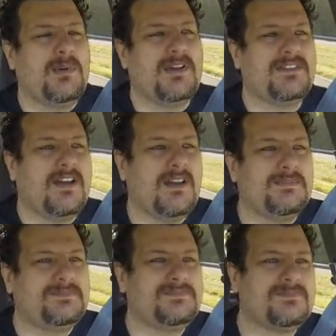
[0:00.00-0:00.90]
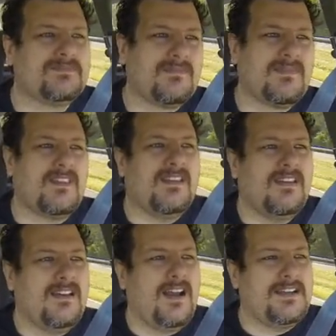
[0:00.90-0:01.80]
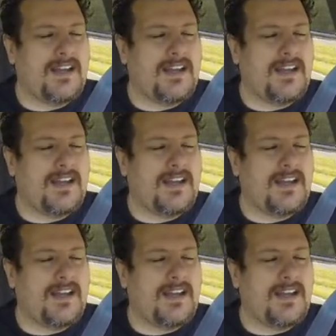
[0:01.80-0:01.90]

But, um, I